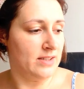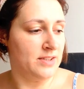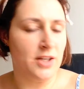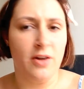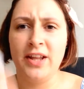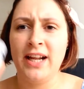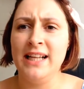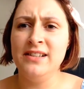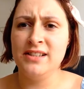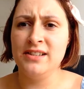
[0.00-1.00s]
so the
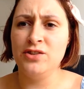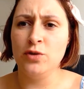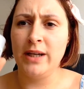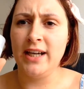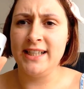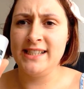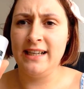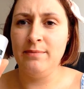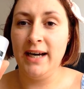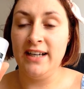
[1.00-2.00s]
cleanser's normally
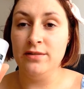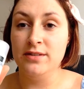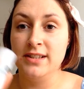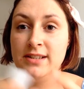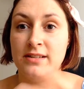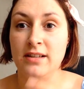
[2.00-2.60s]
£19,